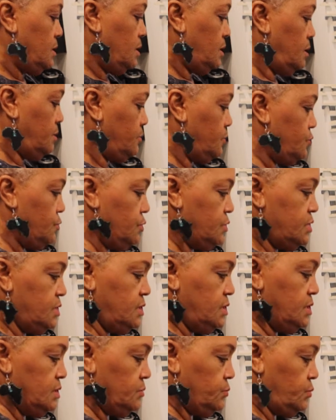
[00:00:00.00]
I'm
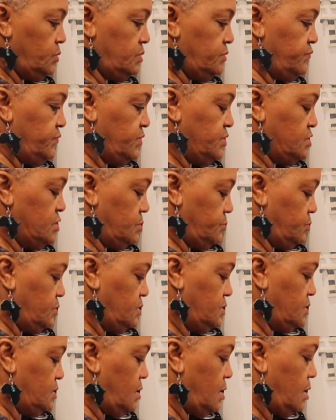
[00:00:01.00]
cooking it with vegetable
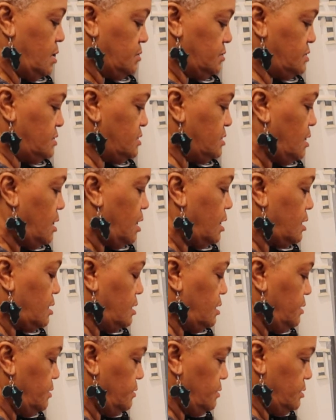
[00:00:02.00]
stock
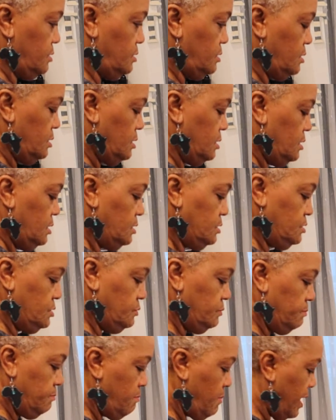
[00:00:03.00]

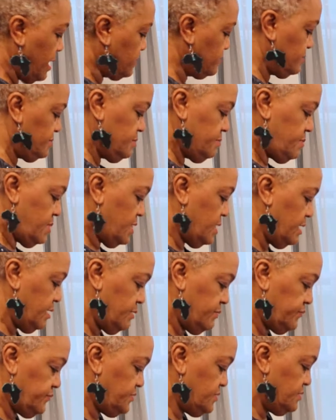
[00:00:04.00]
to
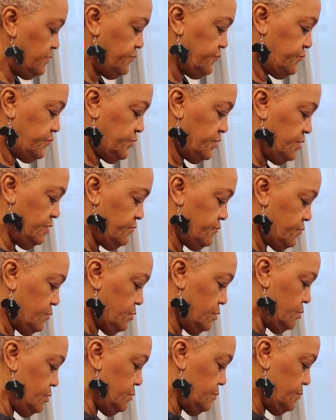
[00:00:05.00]
maximize the
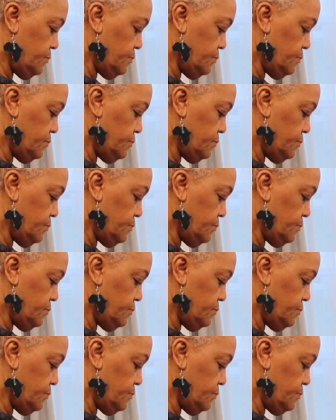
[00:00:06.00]
flavor.